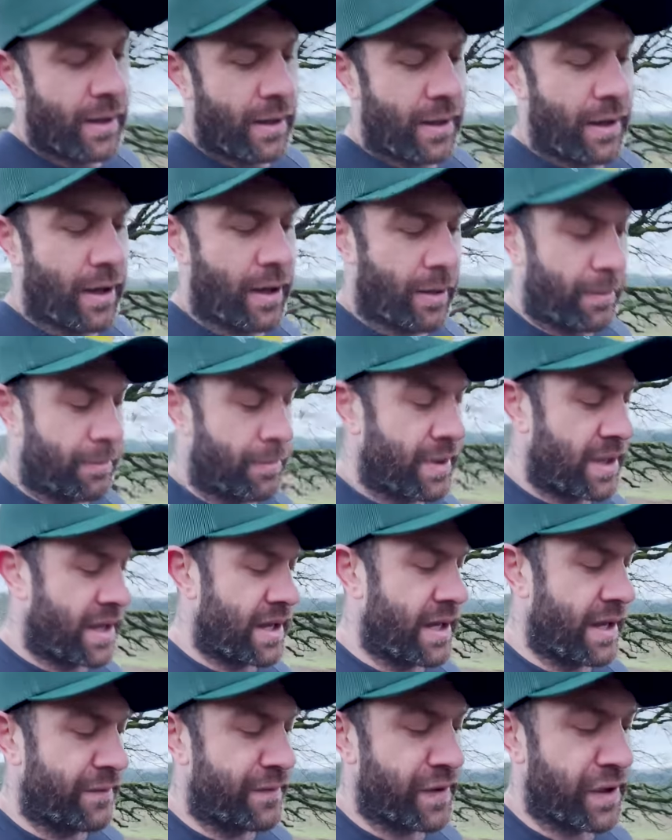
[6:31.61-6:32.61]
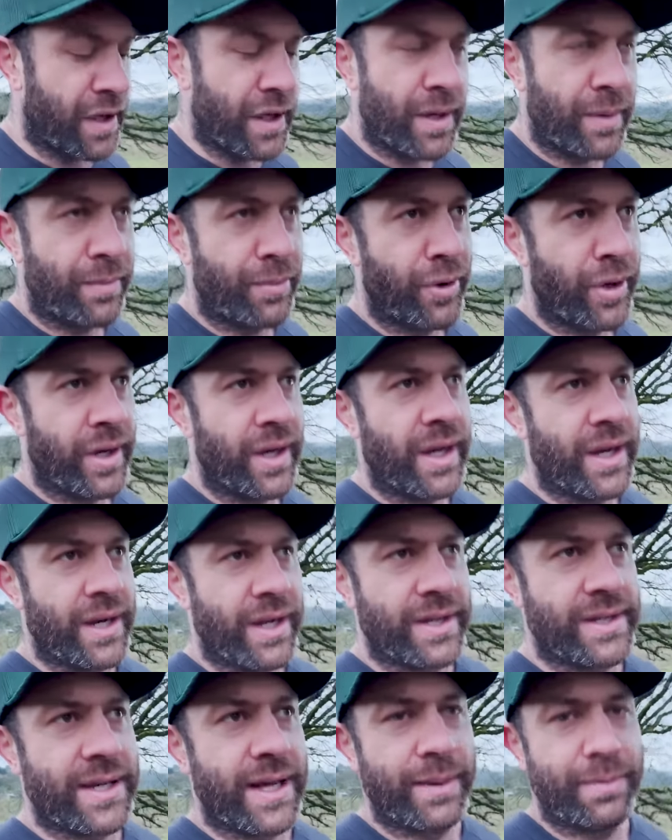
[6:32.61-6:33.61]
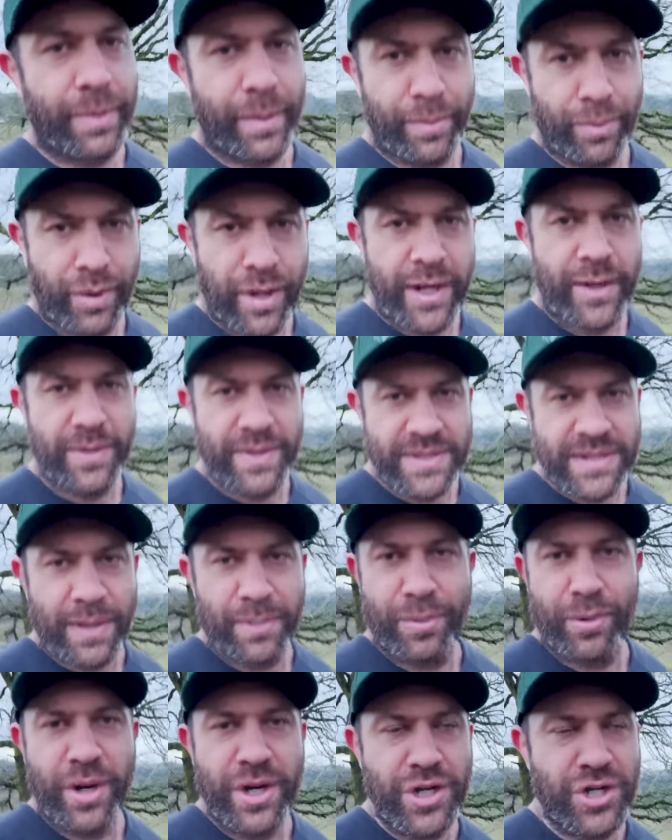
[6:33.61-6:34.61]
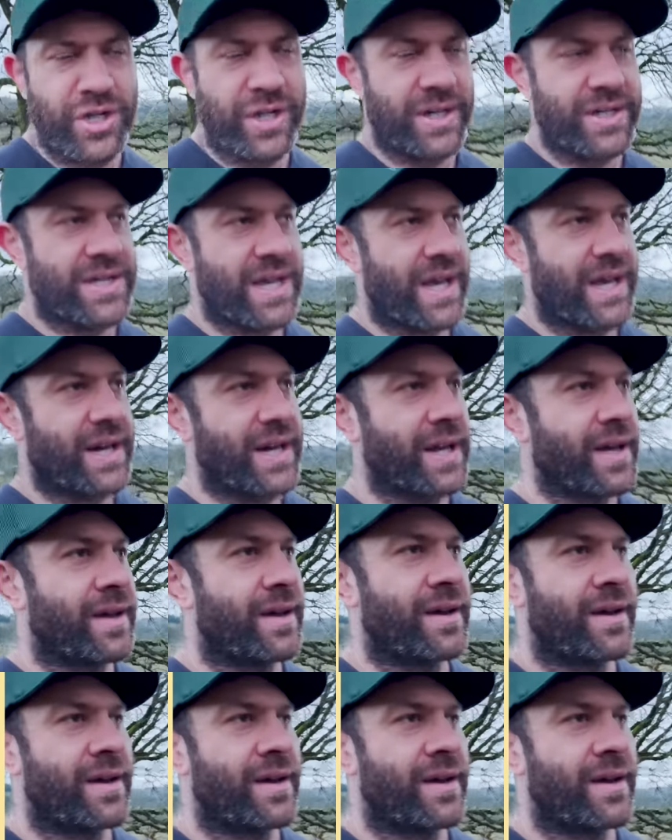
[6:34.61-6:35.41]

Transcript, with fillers: Um, if you're going to bring in a type of breed with separation anxiety,